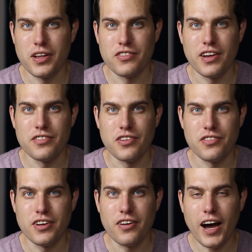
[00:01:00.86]

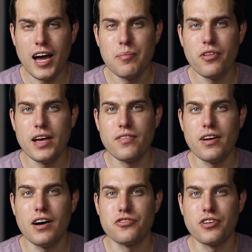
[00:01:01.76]
consensus here. I believe that
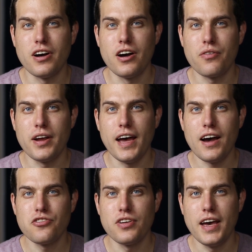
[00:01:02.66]
Austria Hungary
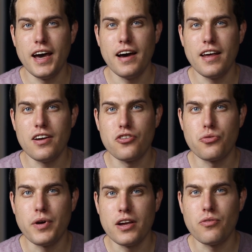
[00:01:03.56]
actually had a
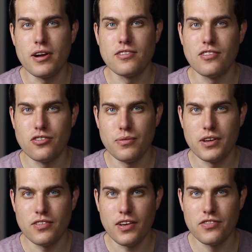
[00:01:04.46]
great reason to
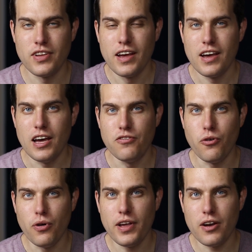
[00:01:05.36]
exist, and
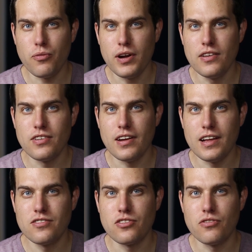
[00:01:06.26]
for that reason,
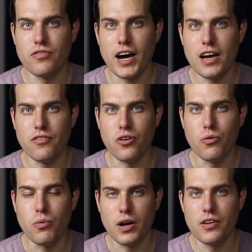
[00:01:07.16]
its
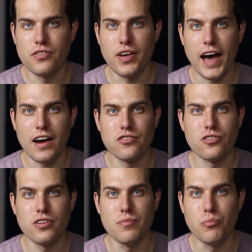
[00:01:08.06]
survival was
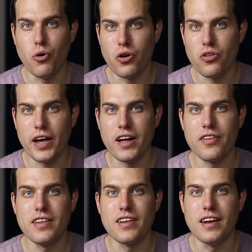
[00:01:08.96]
actually more
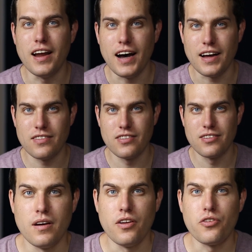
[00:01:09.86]
likely than not.
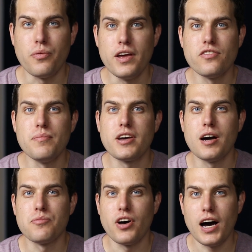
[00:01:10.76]
The reason
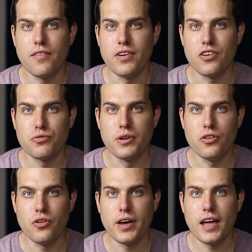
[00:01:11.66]
becomes obvious when you
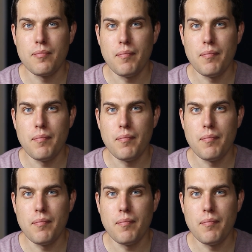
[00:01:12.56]
look at a